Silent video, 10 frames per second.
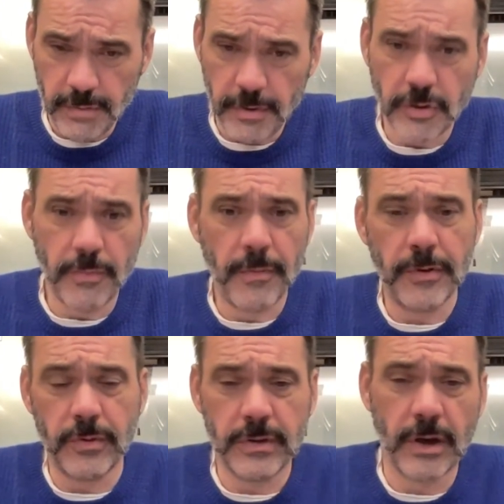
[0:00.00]
But the
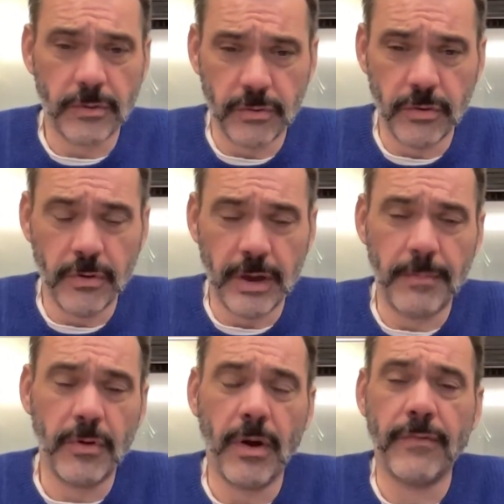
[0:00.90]
moment you start to know
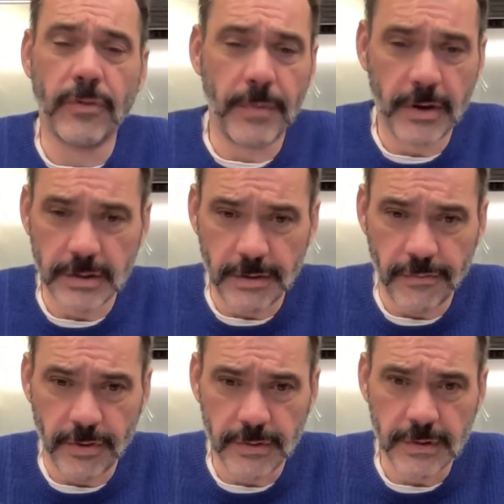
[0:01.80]
them, you have to make a
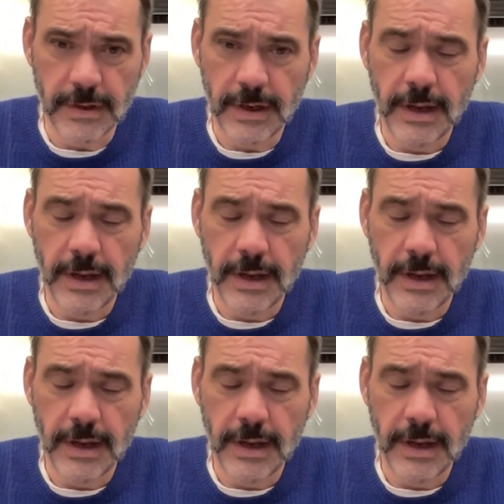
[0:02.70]
difference.